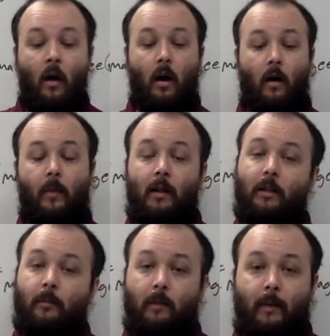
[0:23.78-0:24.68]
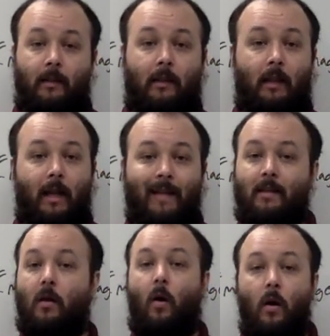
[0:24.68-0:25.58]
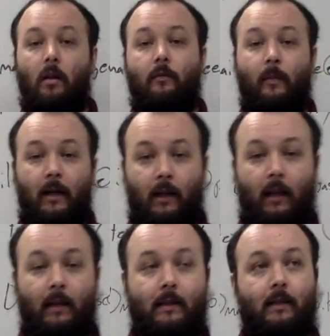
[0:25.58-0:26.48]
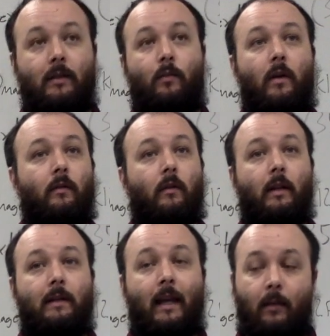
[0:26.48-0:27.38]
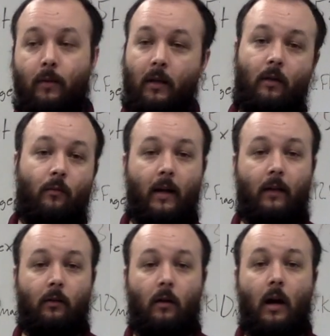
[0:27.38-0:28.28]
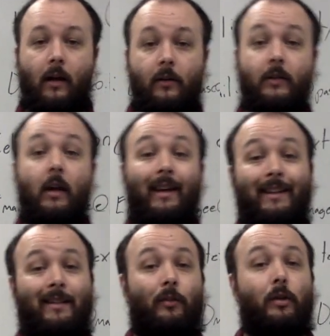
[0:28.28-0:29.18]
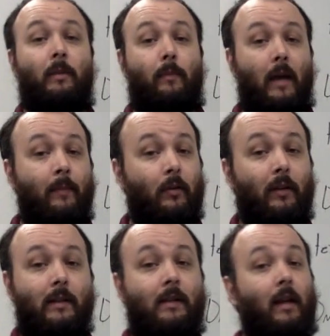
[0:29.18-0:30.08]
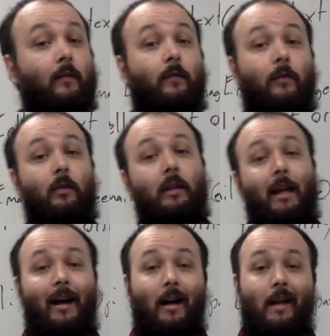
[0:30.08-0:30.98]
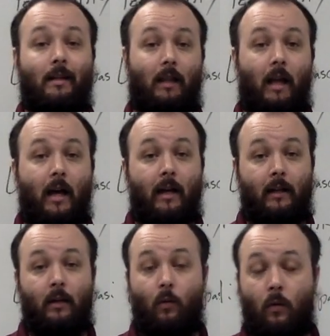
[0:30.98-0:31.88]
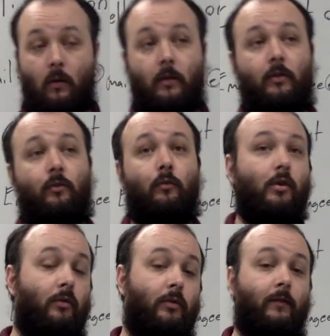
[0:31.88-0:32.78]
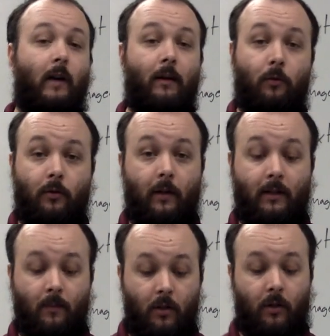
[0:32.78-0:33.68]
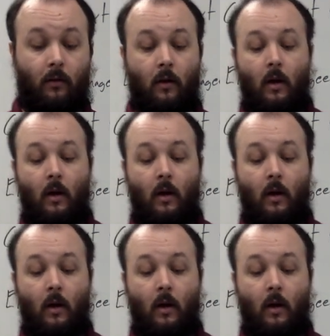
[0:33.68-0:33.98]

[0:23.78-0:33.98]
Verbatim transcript: Um, a little bit about the class. All of my classes, whether it's AP, regular, or honors, going to be paperless and fully online in order to reduce viral transmission.